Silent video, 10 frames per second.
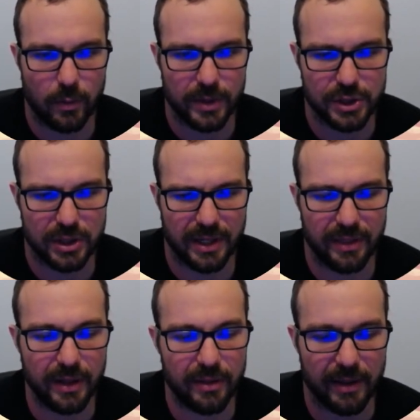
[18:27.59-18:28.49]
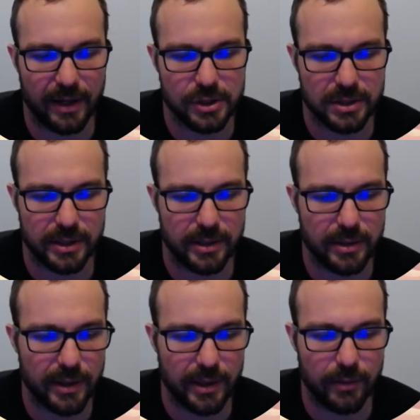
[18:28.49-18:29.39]
which I think is
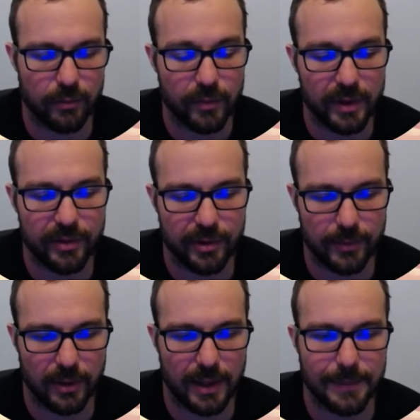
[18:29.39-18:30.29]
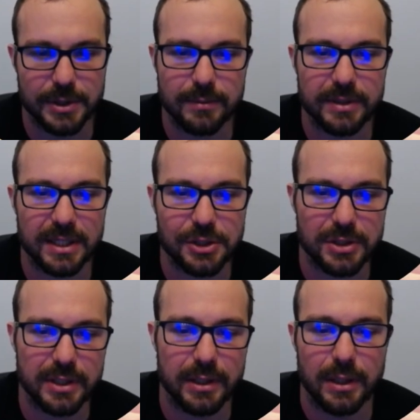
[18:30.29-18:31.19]
actually a reasonable option
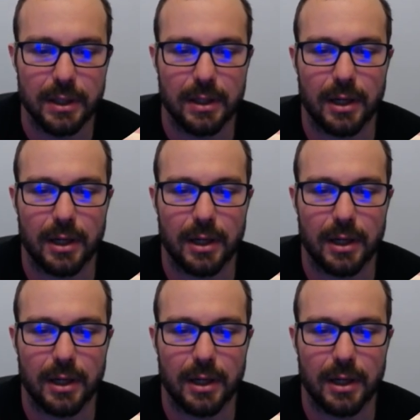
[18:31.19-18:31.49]
potentially.